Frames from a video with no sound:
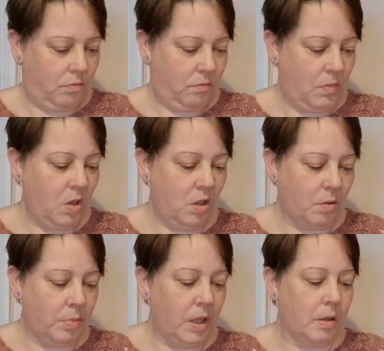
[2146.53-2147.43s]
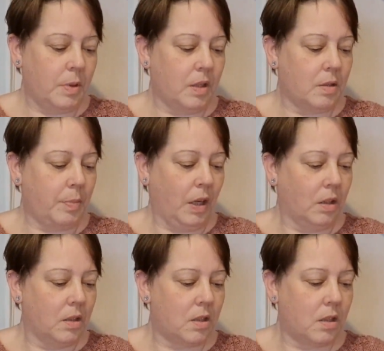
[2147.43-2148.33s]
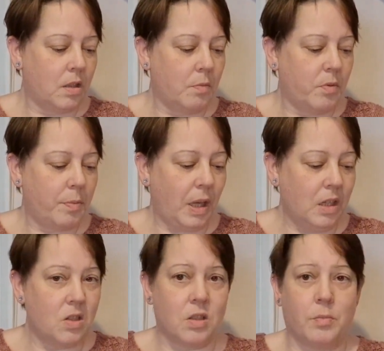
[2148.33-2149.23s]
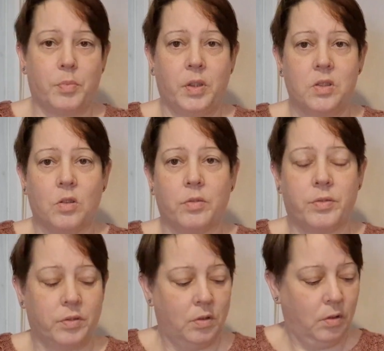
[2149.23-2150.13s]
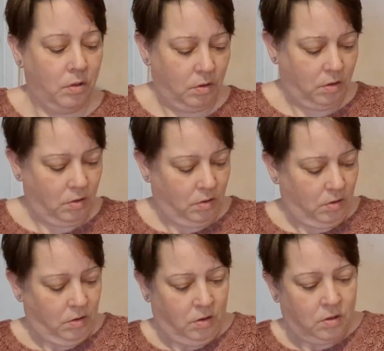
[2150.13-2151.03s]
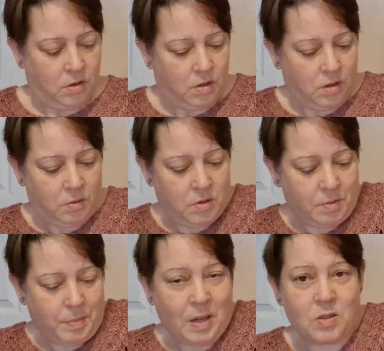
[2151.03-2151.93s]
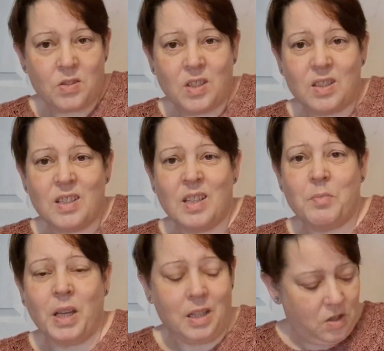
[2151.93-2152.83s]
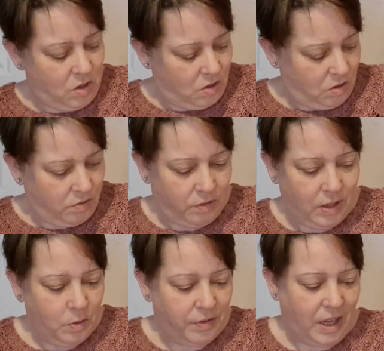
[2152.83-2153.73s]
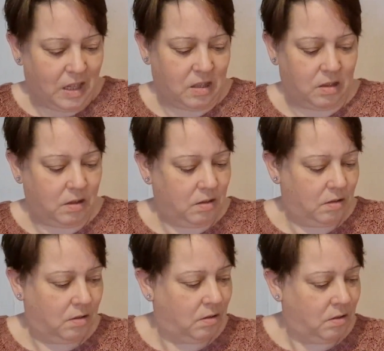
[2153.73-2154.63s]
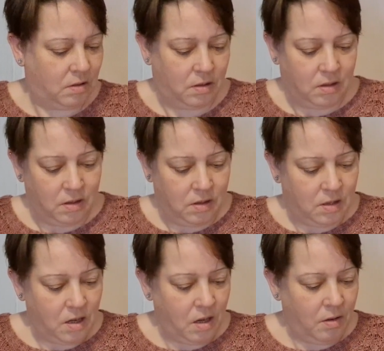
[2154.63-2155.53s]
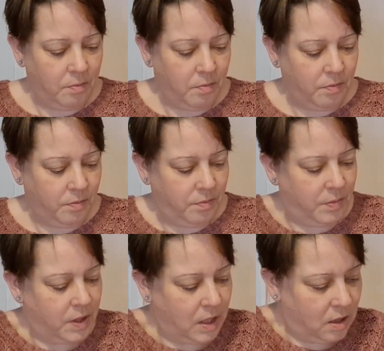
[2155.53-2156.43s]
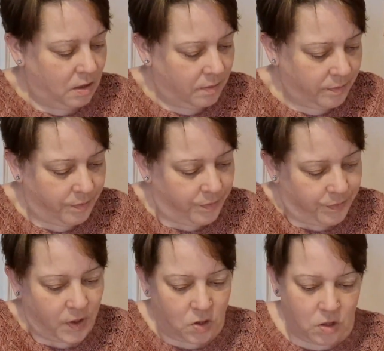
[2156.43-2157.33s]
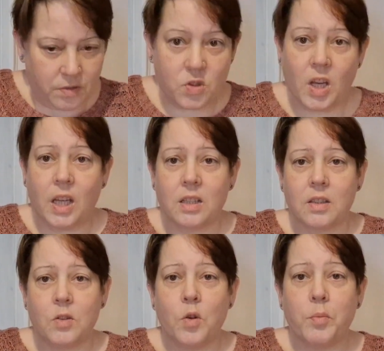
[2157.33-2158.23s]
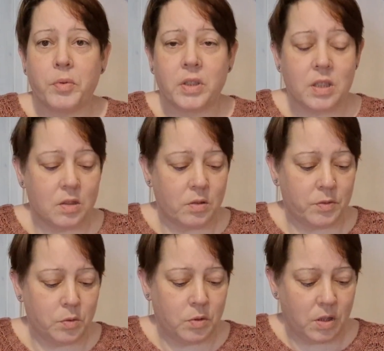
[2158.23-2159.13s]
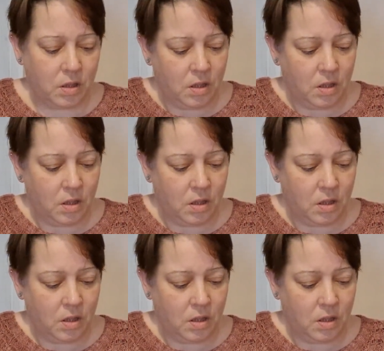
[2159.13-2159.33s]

My only complaint about this pattern is the number of pages that print off. There is about 16 pages just for a little vest. But then I should have checked and not printed off all the